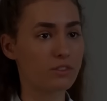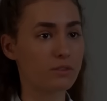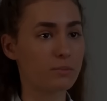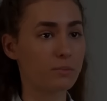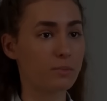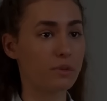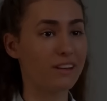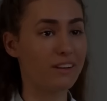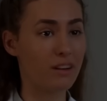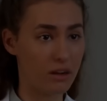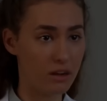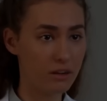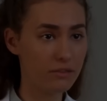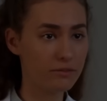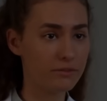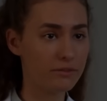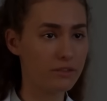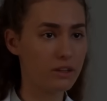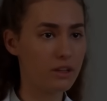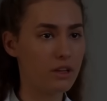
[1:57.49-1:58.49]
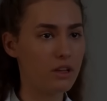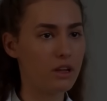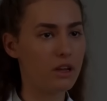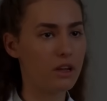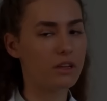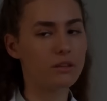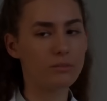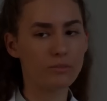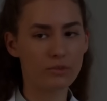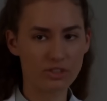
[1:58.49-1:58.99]
are split off
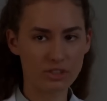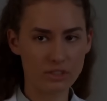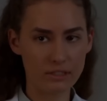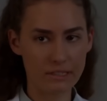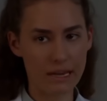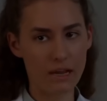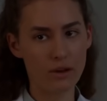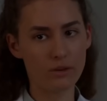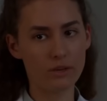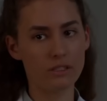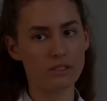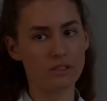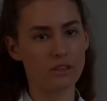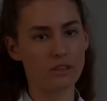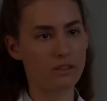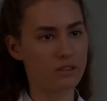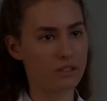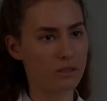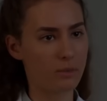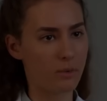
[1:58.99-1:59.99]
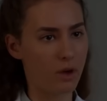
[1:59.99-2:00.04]
and then pushed down into the